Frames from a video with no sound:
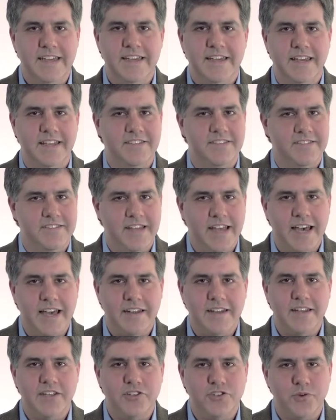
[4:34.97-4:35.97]
It's
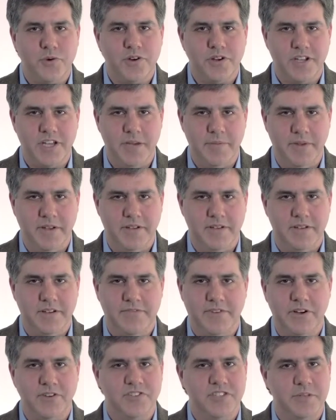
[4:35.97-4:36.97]
not a shortcoming
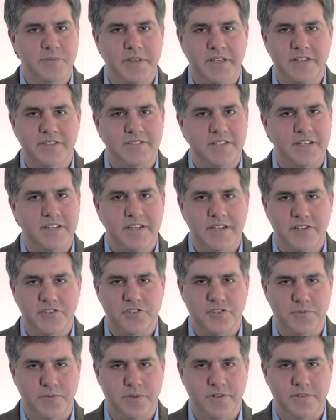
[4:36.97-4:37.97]
of our semi-extended
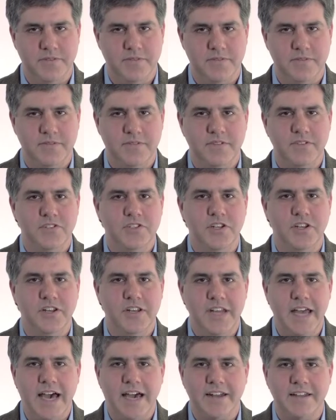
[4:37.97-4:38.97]
instrument to
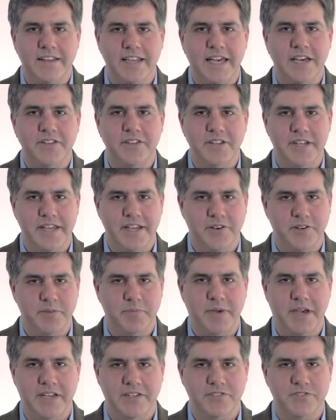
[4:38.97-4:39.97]
not allow the nail to
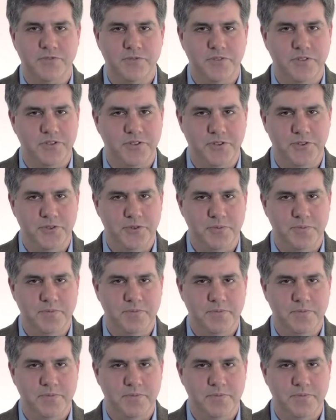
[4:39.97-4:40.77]
pass through the tube.